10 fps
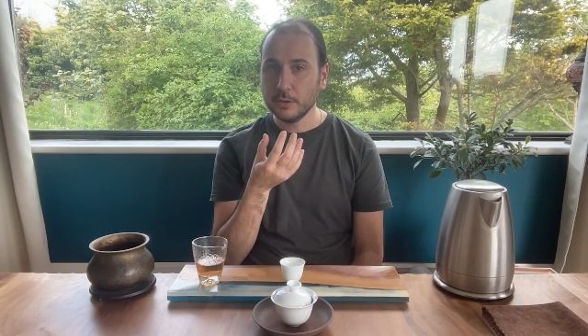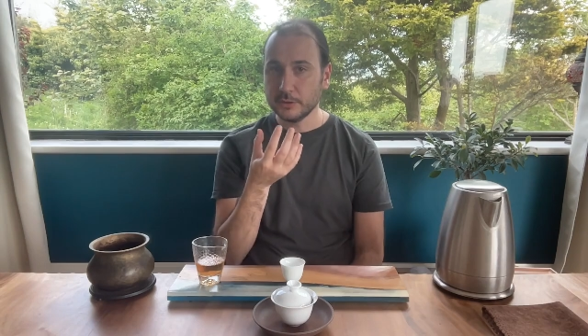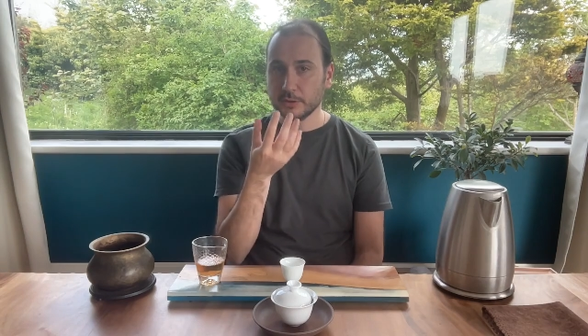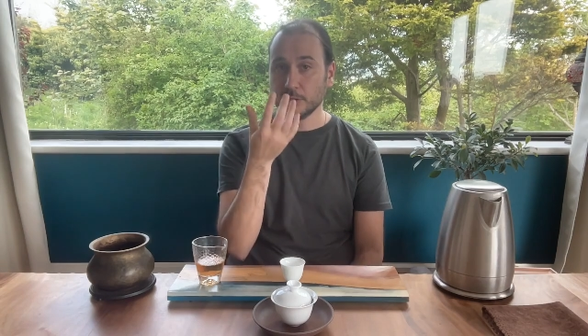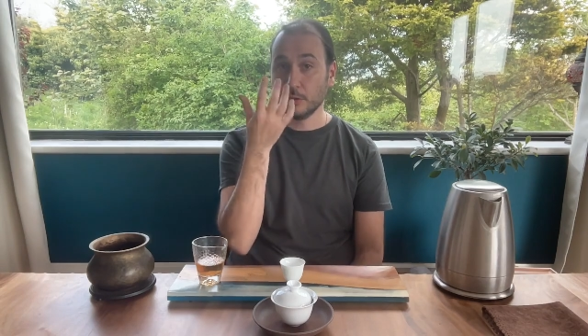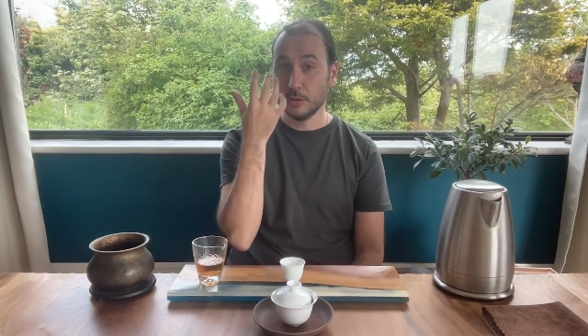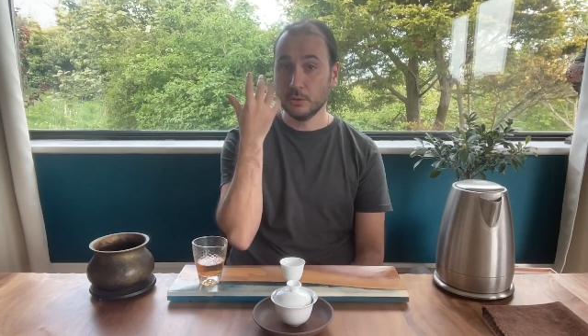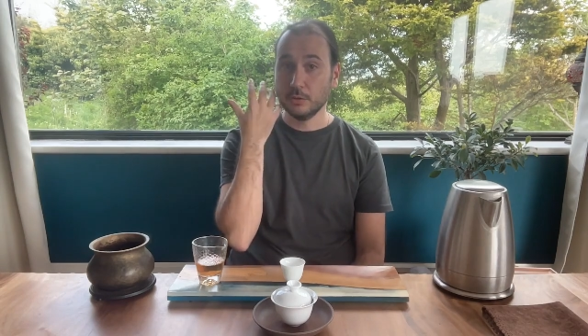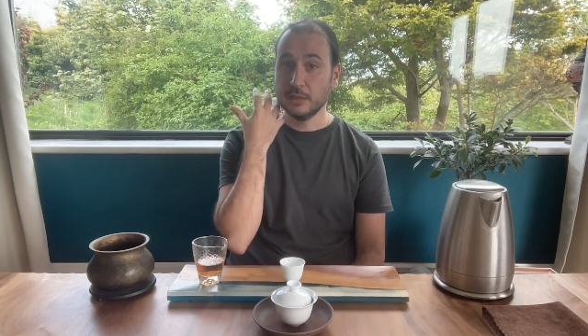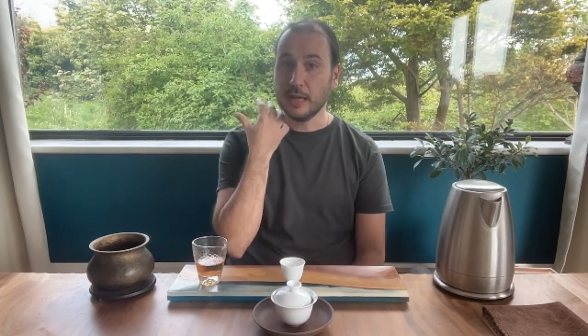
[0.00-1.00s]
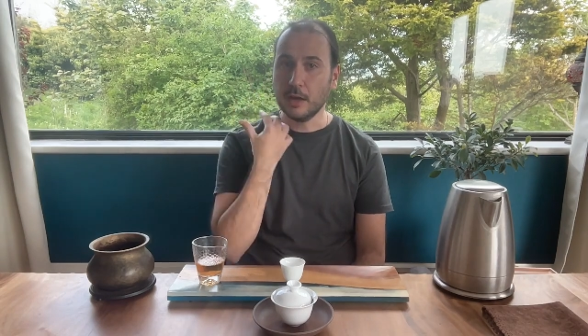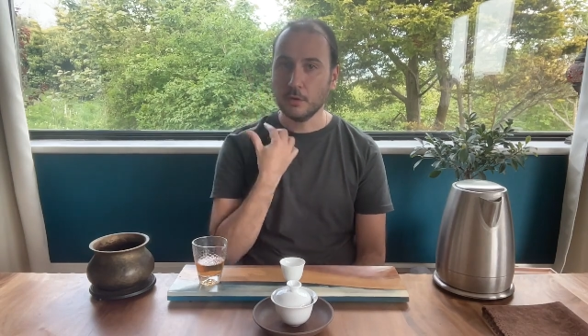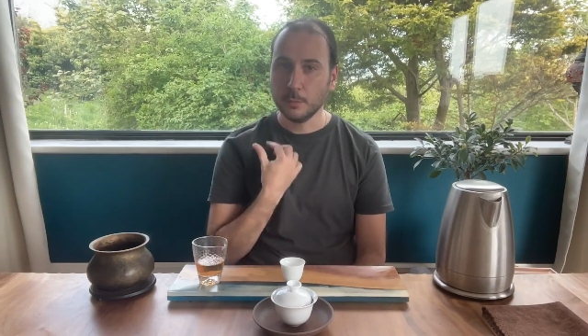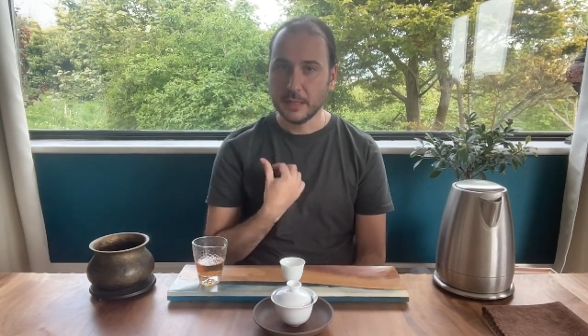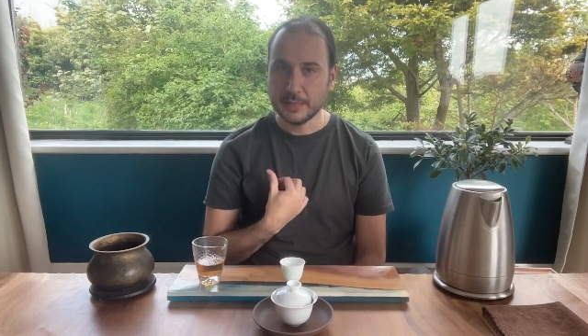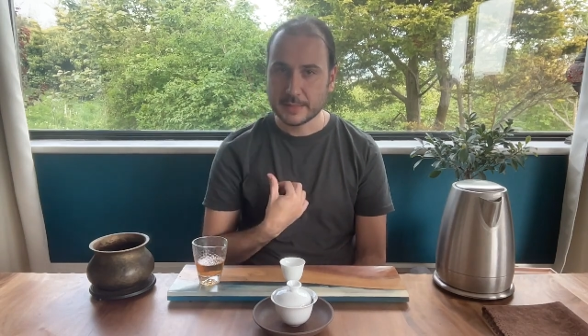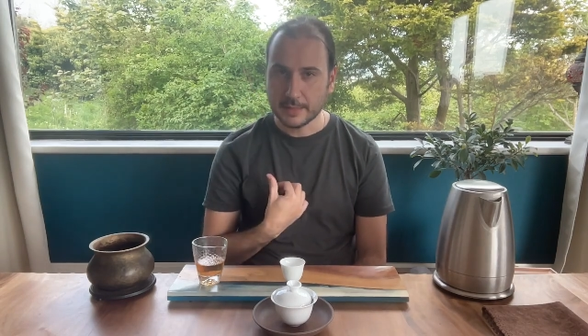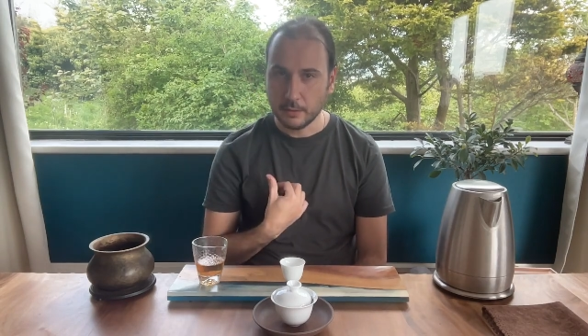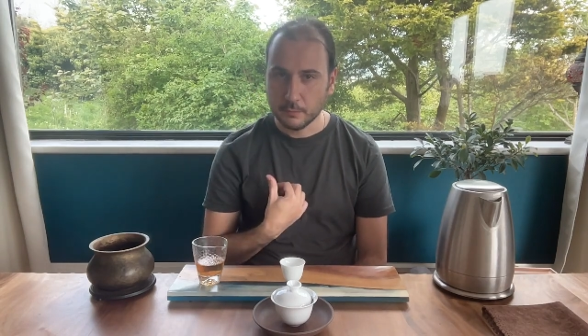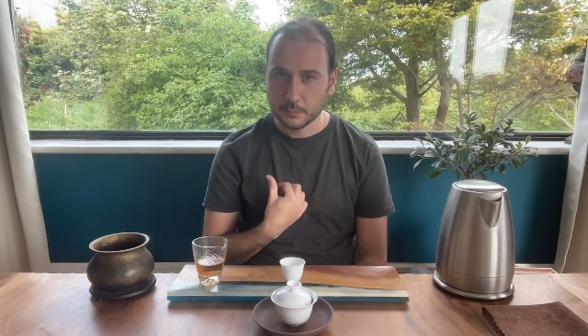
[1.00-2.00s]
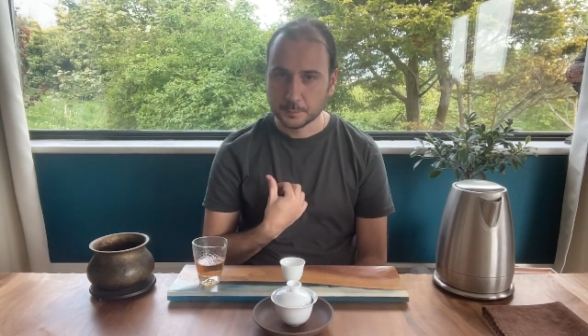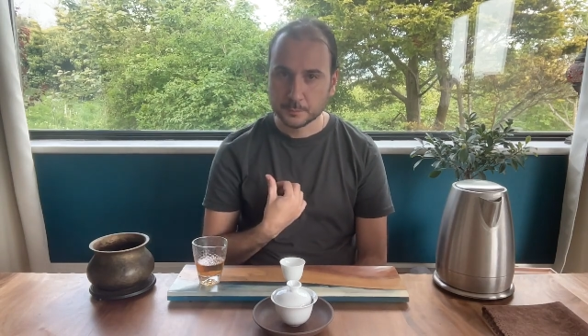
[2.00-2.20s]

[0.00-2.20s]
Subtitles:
This is going to go down by itself.